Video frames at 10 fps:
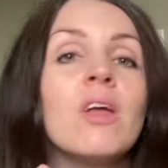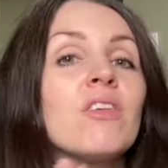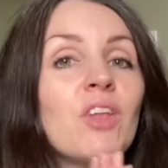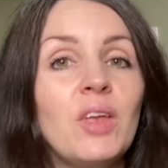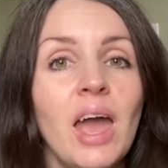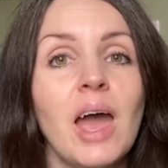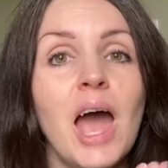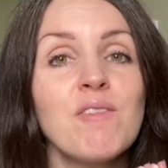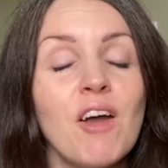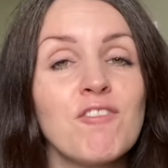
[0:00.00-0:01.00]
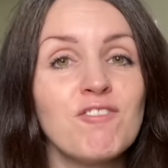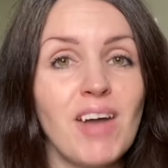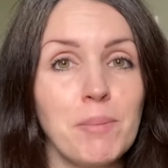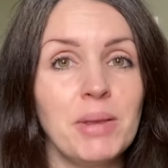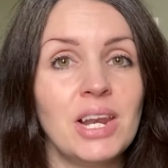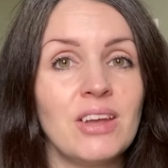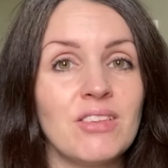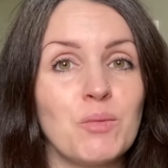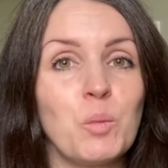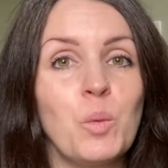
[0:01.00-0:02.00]
So yeah, have a
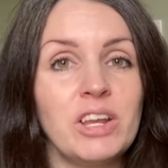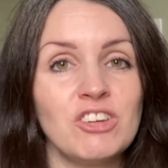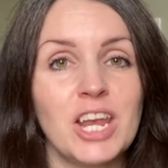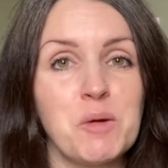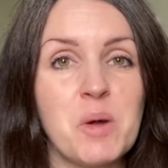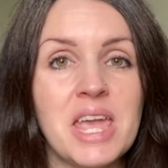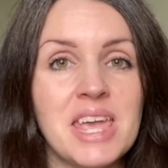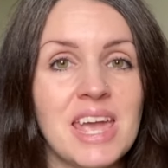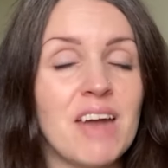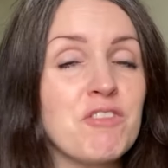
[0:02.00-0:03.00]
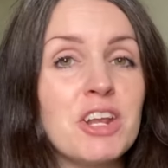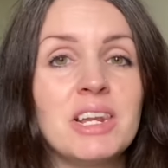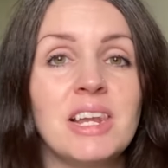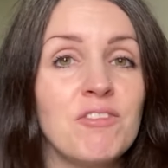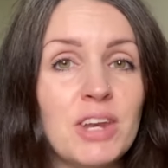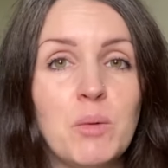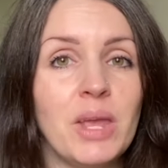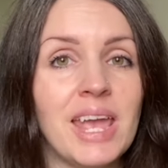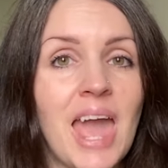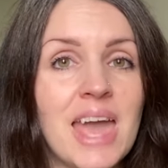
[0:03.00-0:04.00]
fabulous witching week, have a lovely
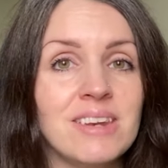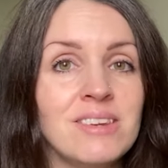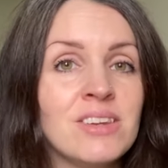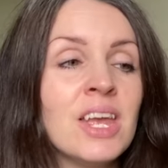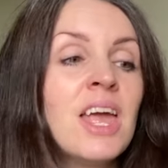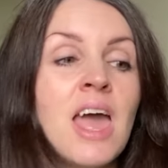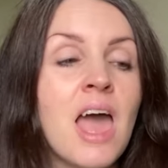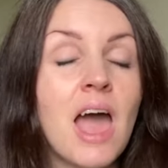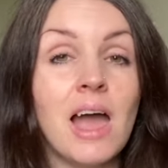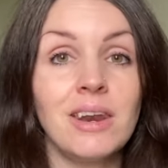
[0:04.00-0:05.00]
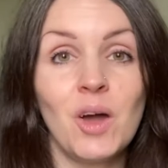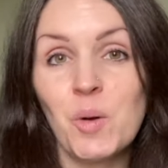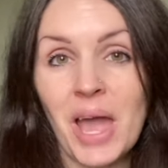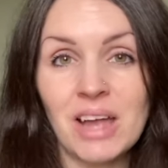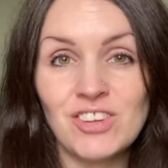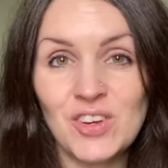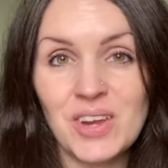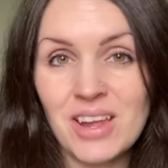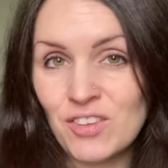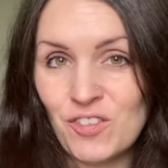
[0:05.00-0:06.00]
weekend, and I'll catch you
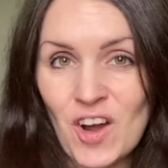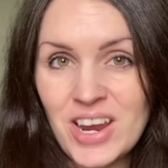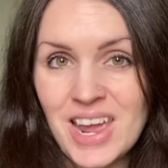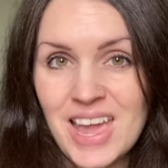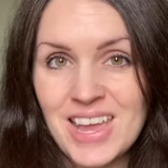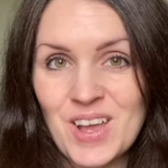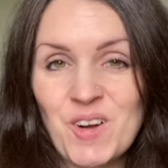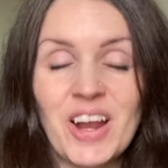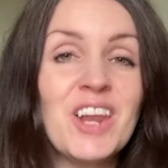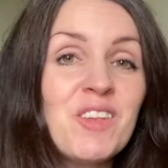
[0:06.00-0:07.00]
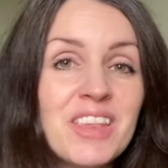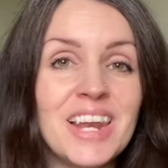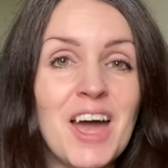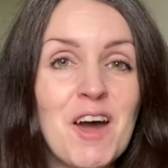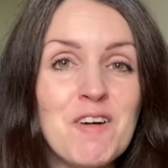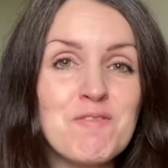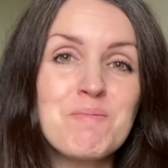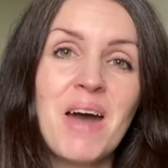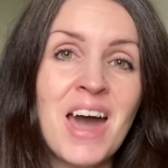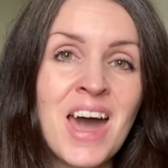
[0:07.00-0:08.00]
next Friday. All right, lots of love,
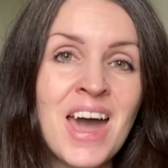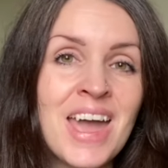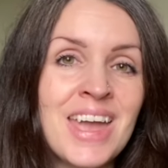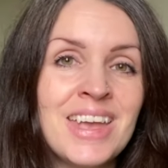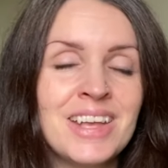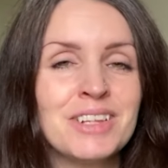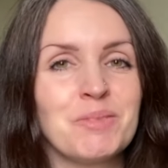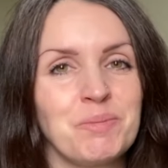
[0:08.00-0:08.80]
bye.